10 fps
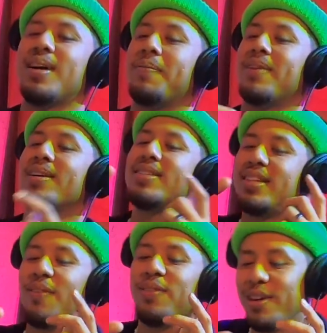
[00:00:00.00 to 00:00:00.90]

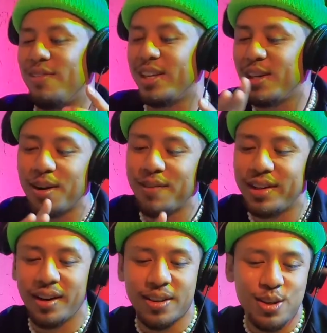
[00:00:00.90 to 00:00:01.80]
definitely a video of it
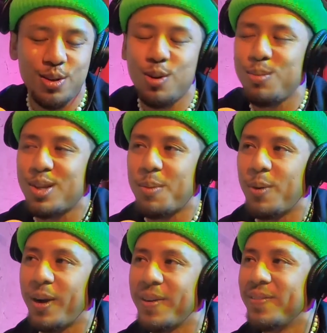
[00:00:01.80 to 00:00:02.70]
on YouTube
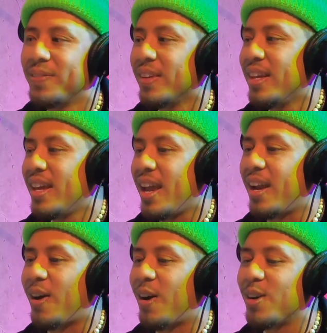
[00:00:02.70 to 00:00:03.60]
somewhere. And
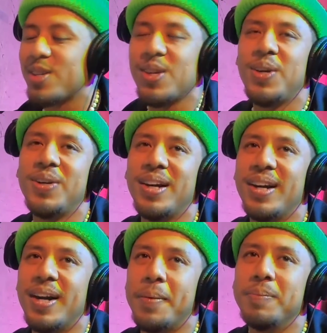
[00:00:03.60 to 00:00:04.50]

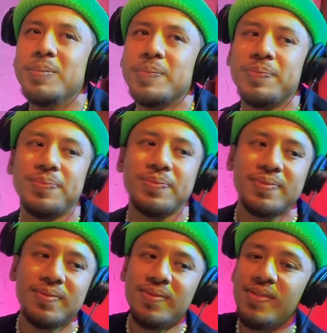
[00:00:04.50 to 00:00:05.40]
also,
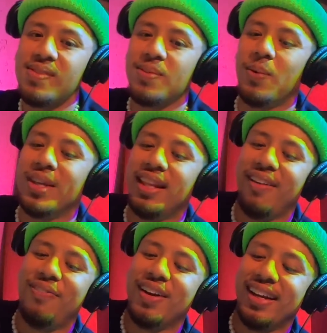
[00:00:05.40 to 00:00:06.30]
when they
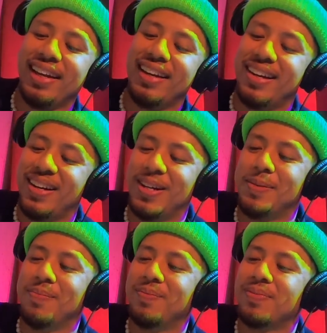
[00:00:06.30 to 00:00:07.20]
fucking
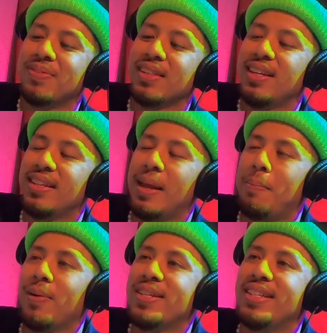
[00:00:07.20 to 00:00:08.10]
they
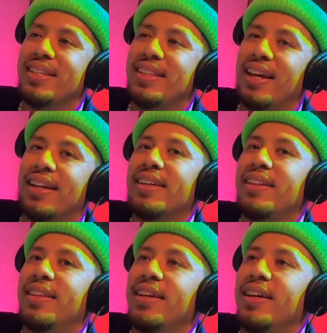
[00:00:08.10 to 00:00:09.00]
printed like
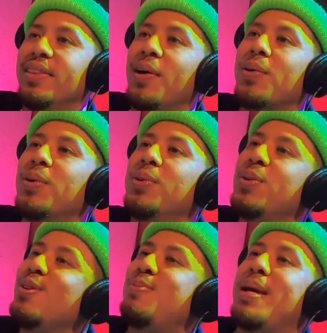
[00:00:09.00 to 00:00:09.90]
the local
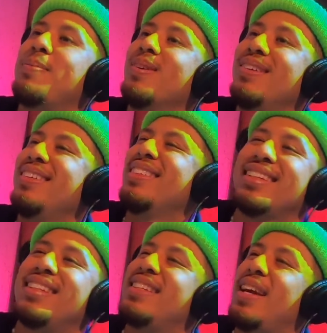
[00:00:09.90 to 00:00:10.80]
newspaper. It was
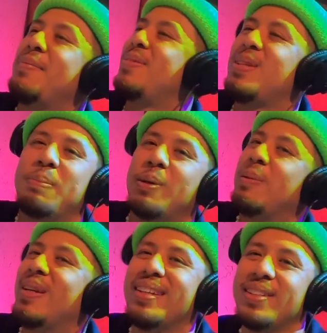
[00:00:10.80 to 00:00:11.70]
like the damn
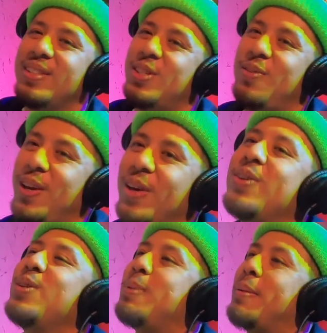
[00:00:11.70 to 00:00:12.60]
suburban Aliso Viejo
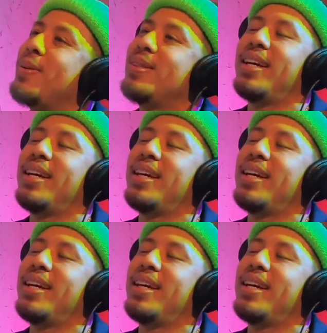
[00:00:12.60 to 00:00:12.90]
newspaper. It's